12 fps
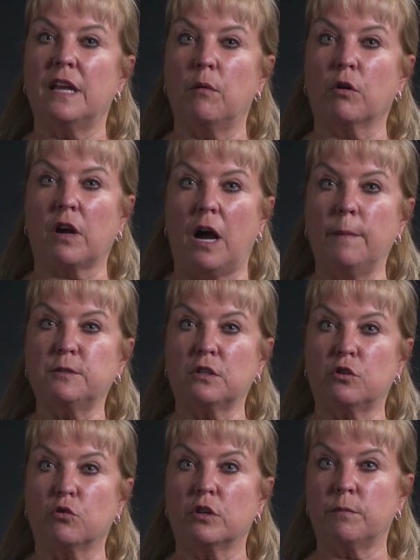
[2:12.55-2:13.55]
and Network Ops
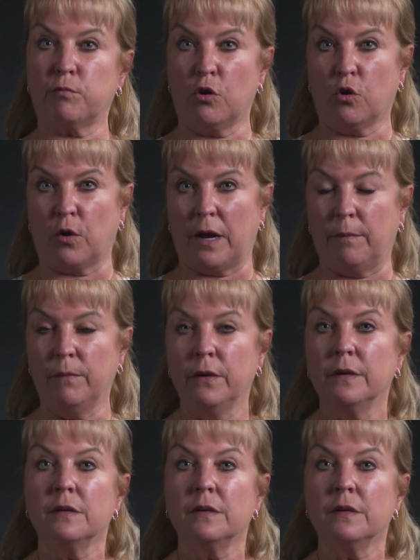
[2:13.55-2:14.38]
Security program,